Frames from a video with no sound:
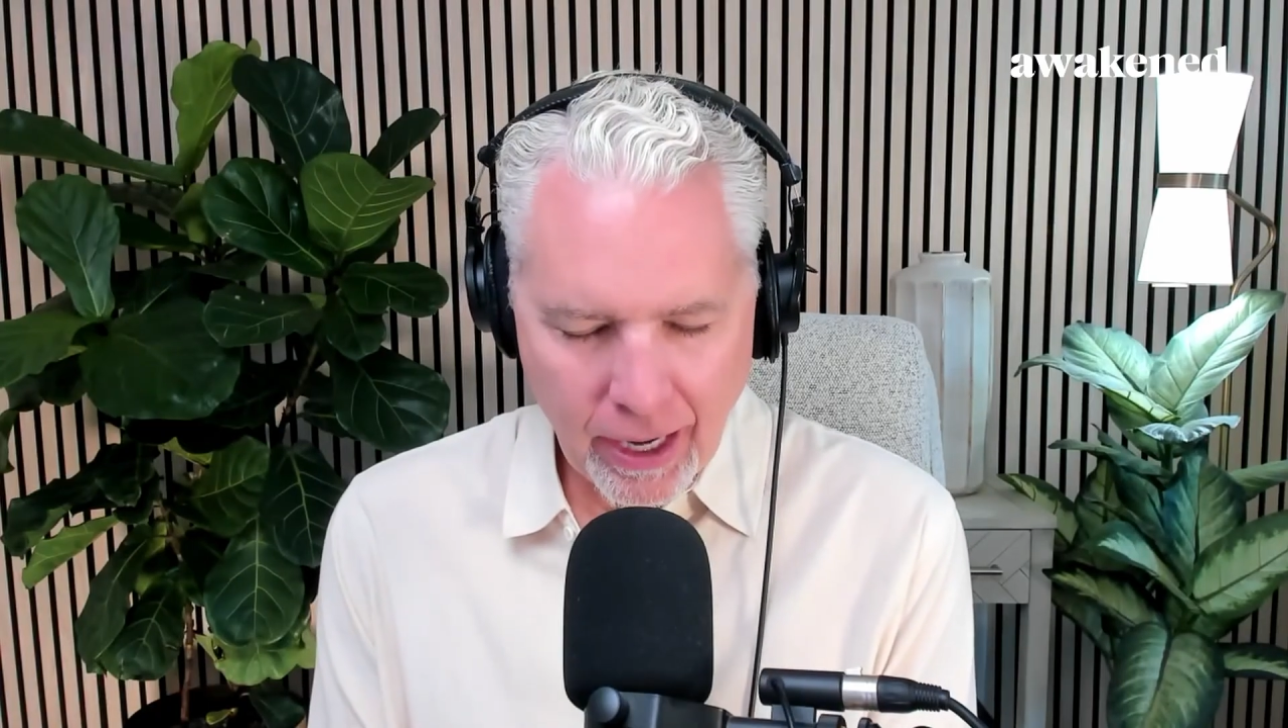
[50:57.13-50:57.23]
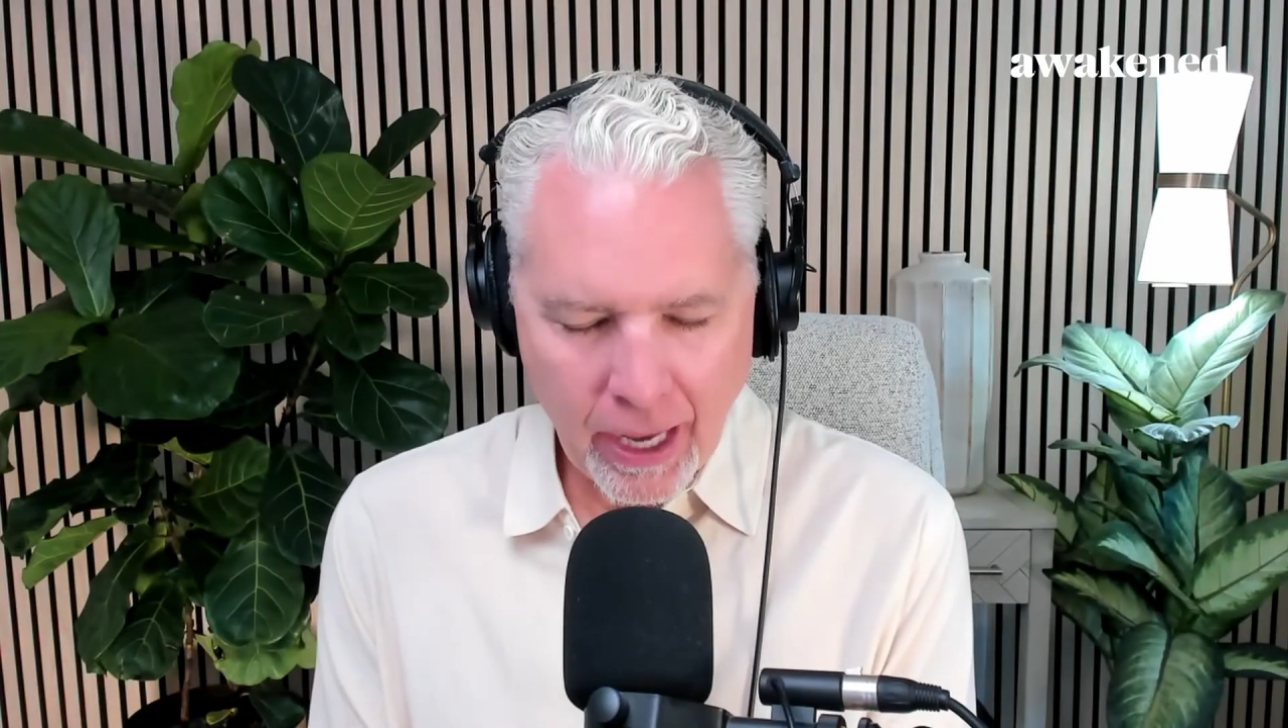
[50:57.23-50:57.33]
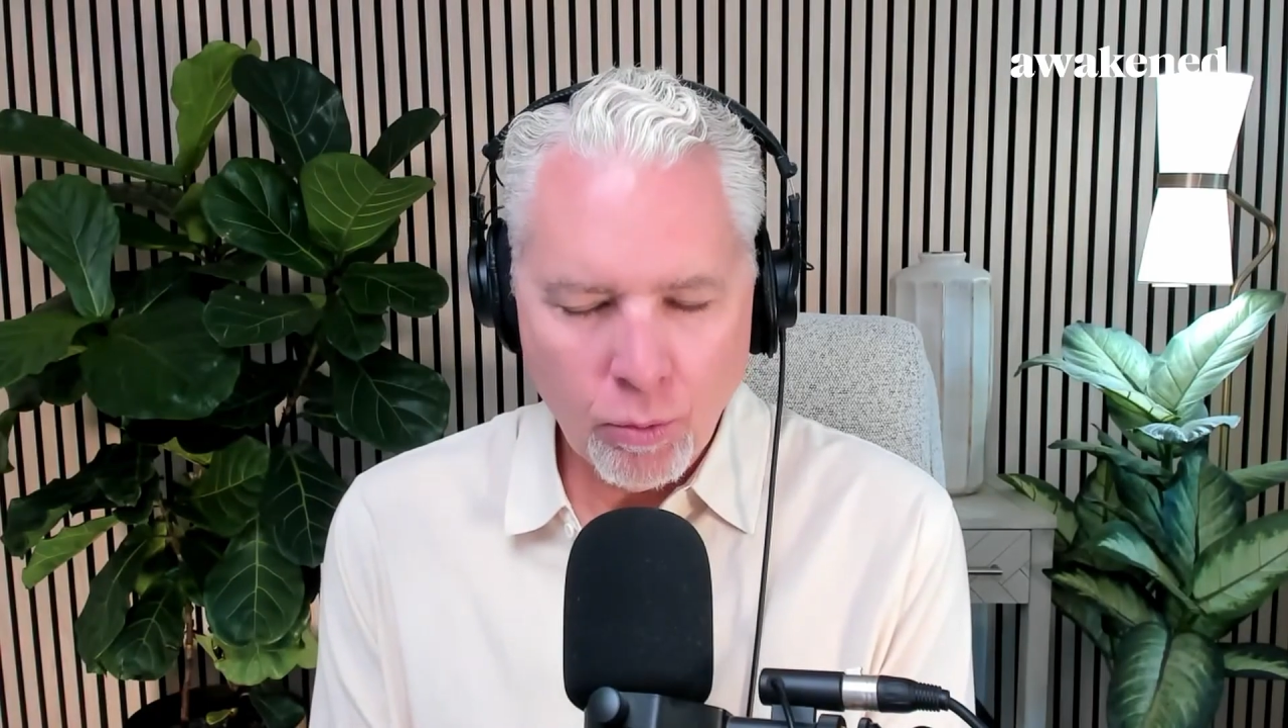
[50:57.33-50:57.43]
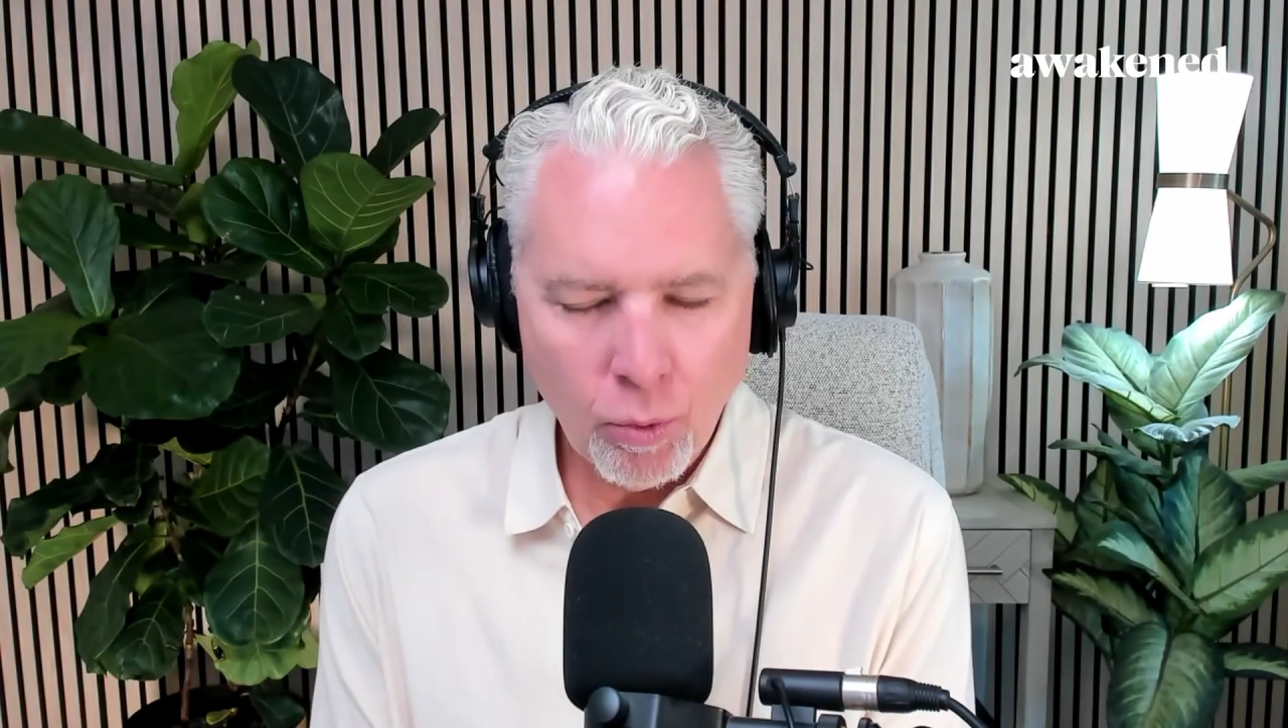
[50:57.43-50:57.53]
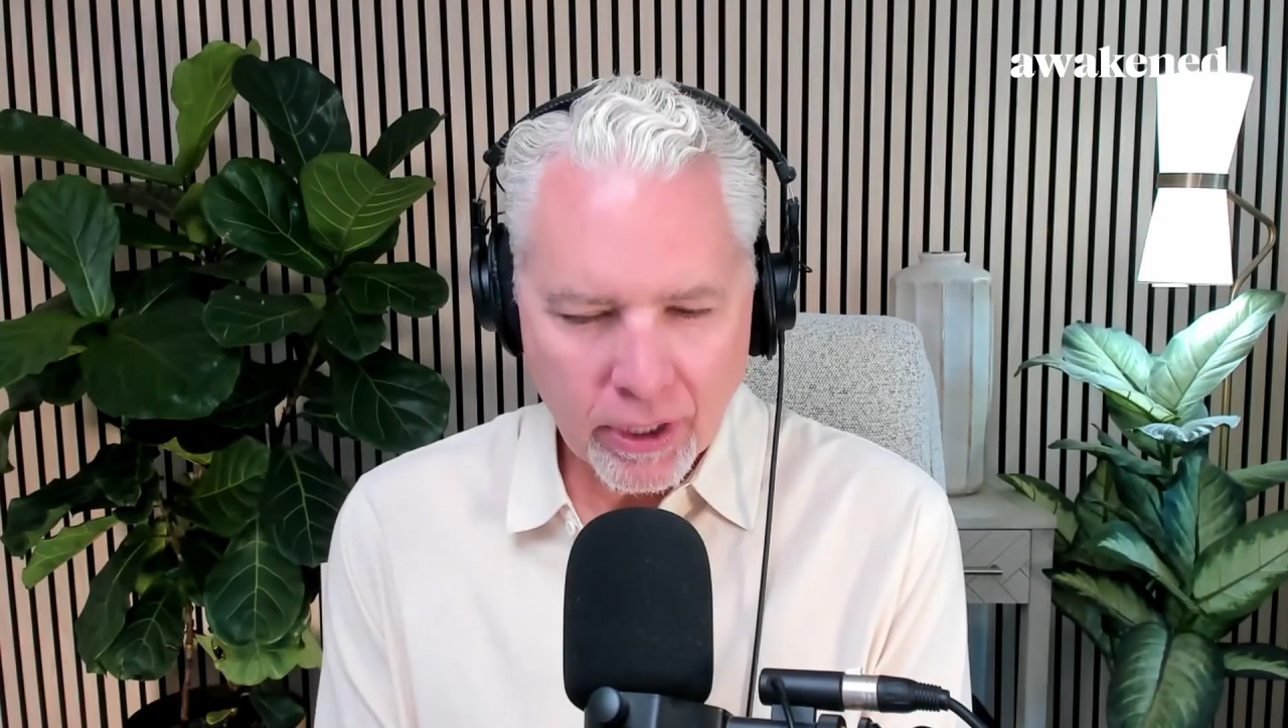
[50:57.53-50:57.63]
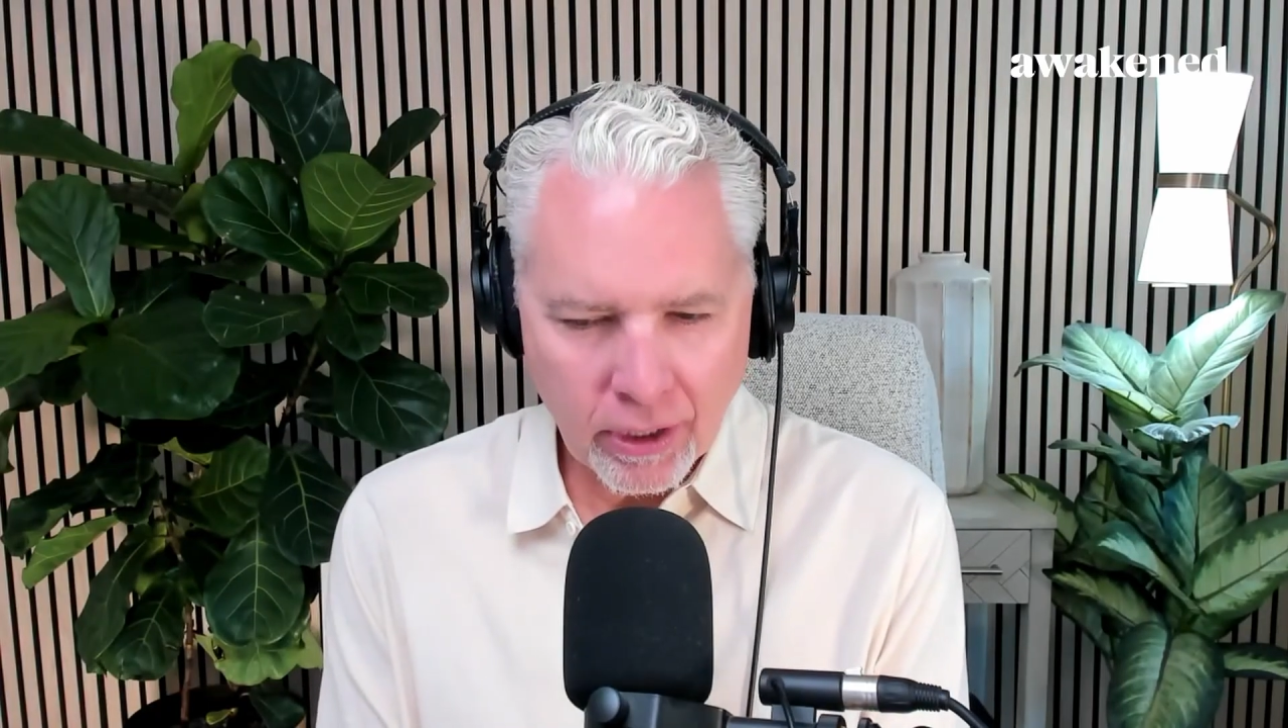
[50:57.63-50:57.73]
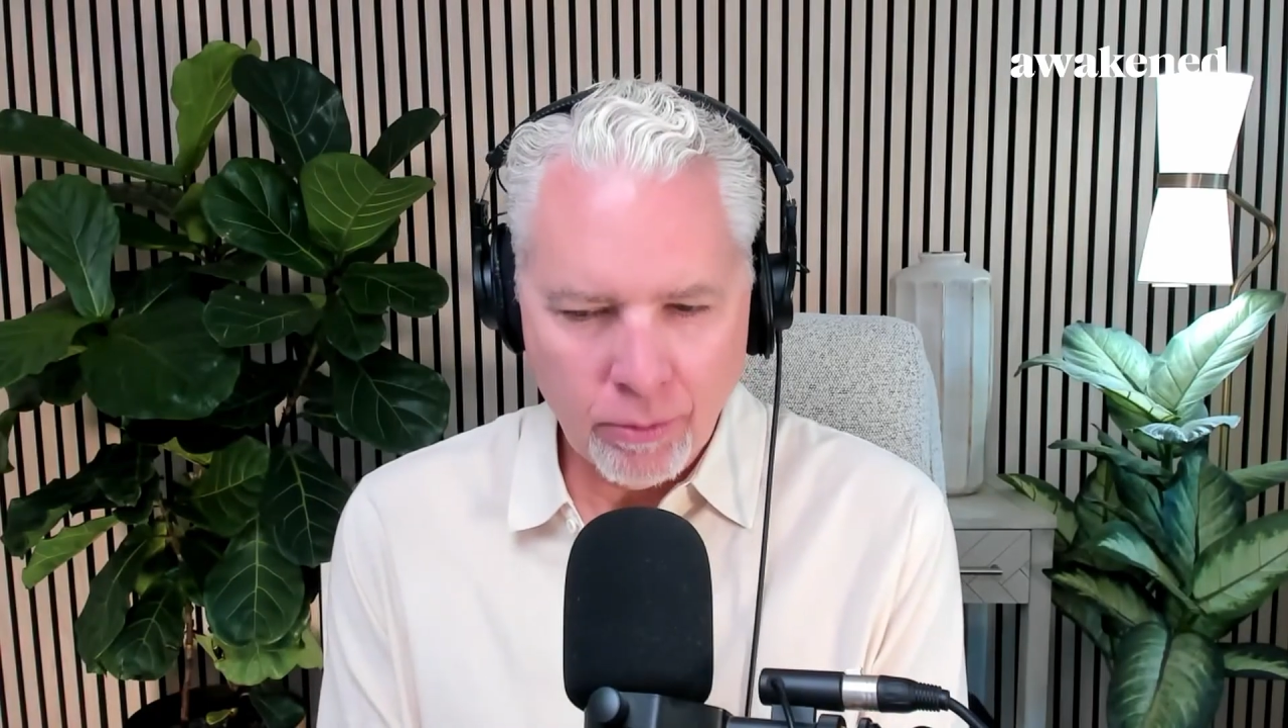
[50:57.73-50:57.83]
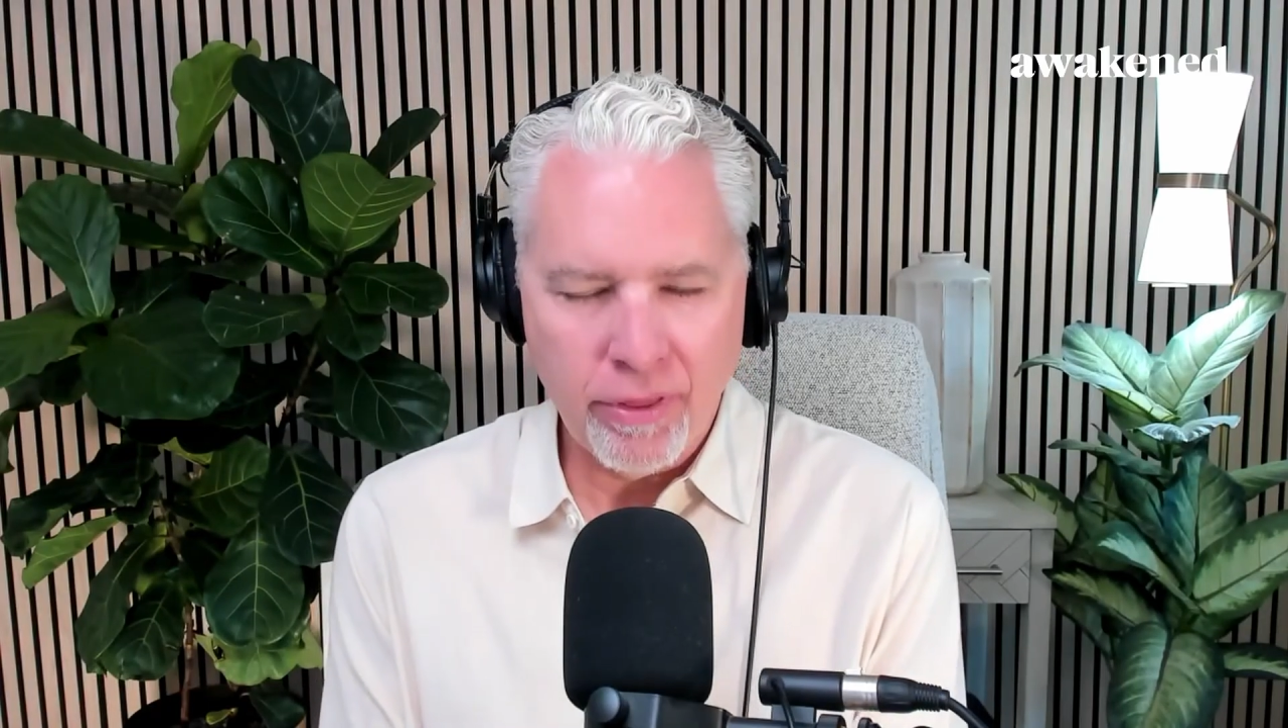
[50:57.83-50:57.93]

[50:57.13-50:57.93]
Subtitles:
and working